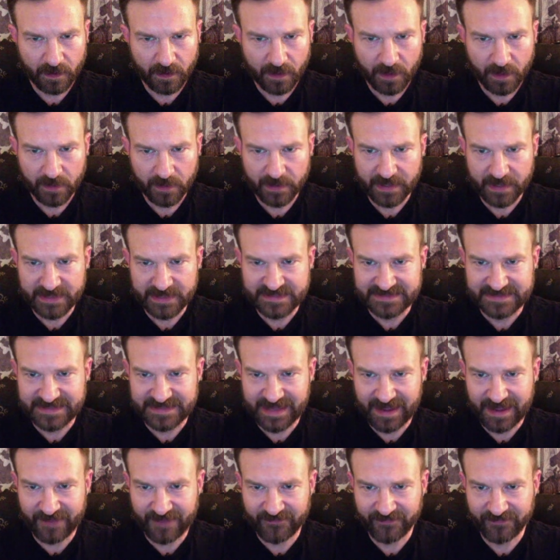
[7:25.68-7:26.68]
Got a
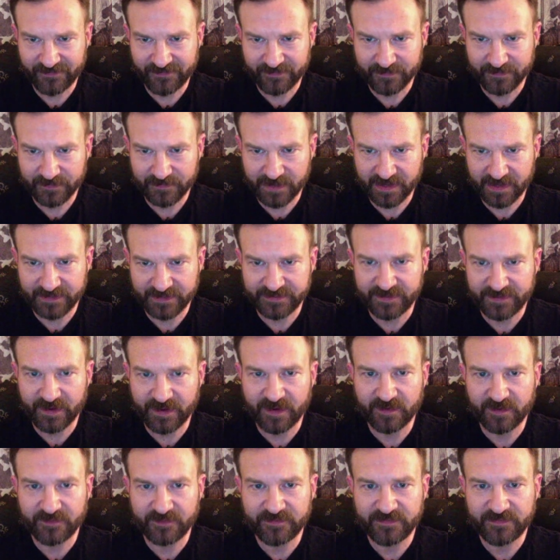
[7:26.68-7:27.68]
Zeph. Got a
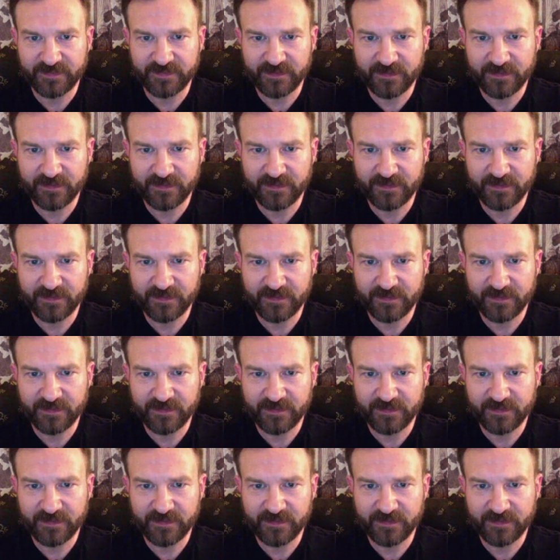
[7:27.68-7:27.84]
Dove.